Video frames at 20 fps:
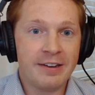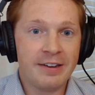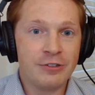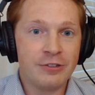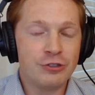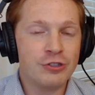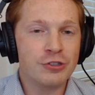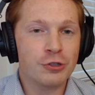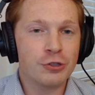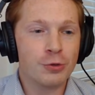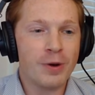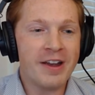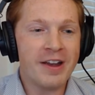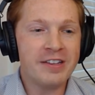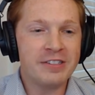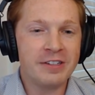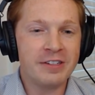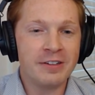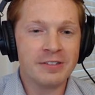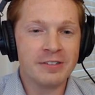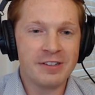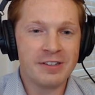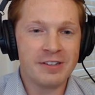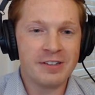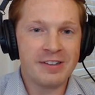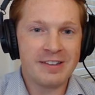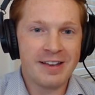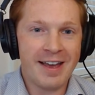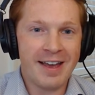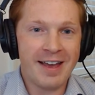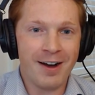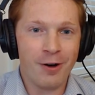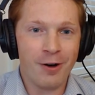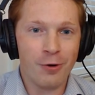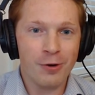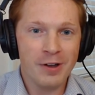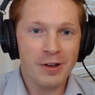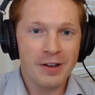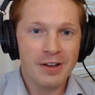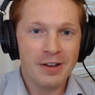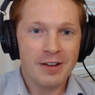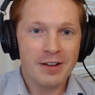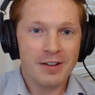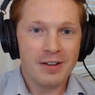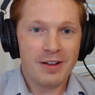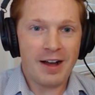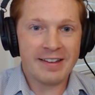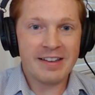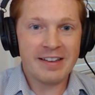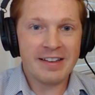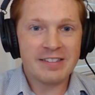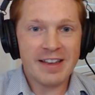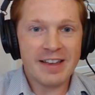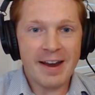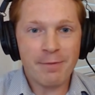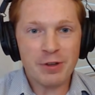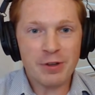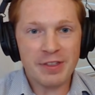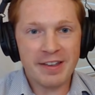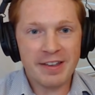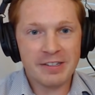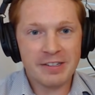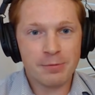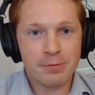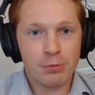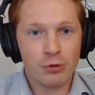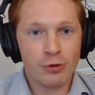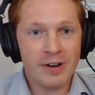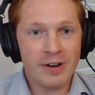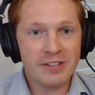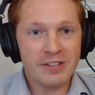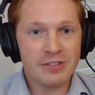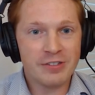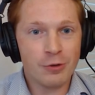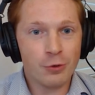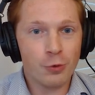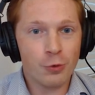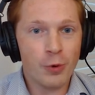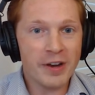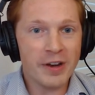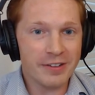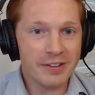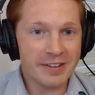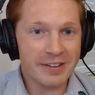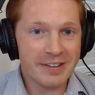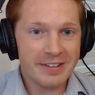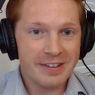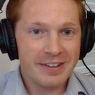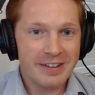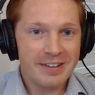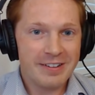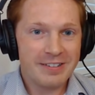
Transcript: And it's just crazy to see how, I guess, everything has progressed so quickly.